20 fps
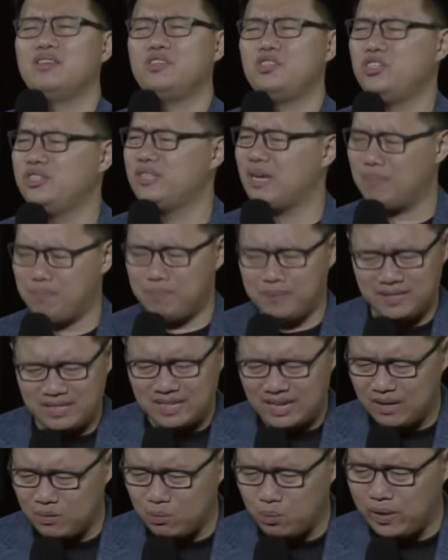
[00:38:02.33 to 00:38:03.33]
shepherd,
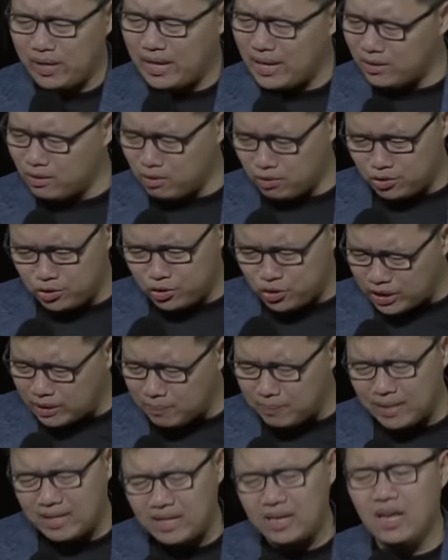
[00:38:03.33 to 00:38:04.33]
and we are your sheep,
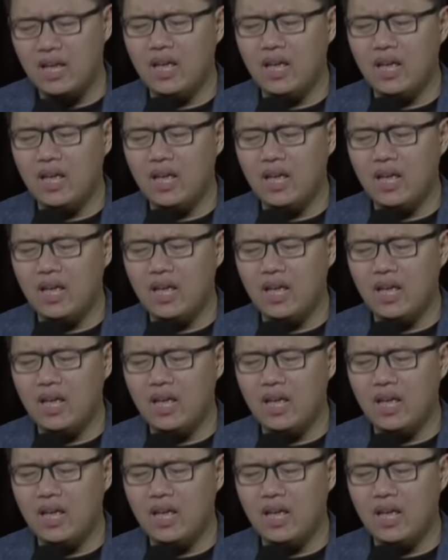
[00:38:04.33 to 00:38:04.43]
and